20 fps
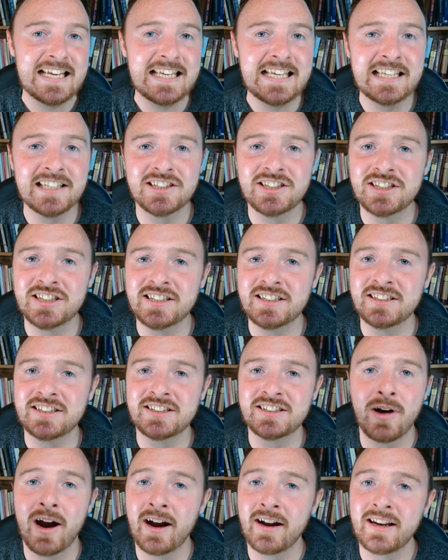ancient
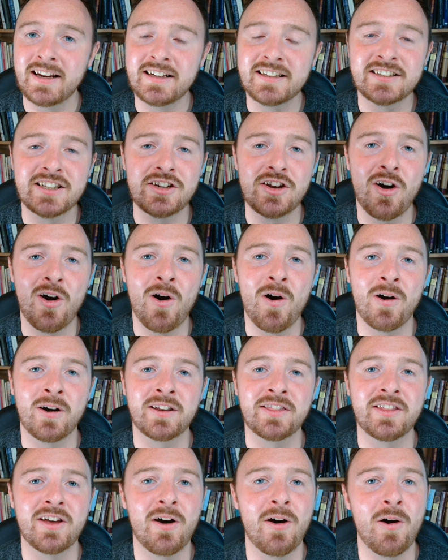writings and
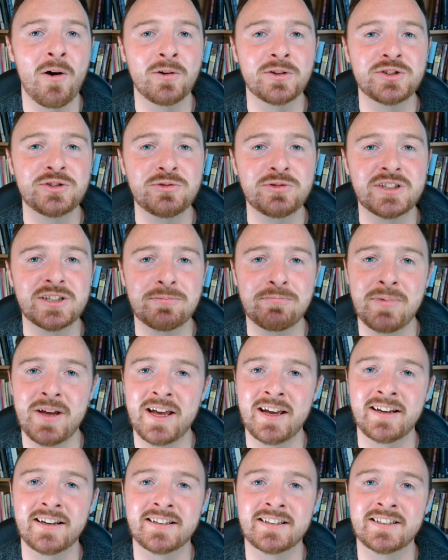art that also
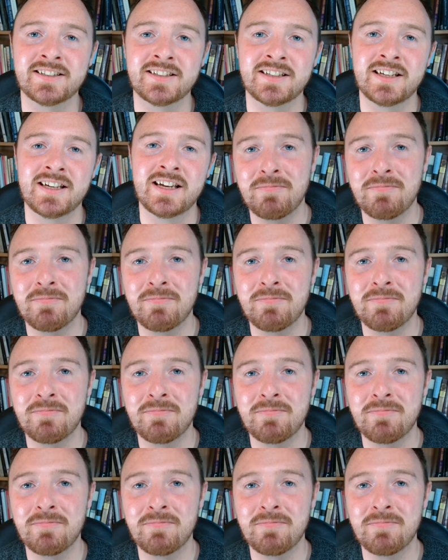depict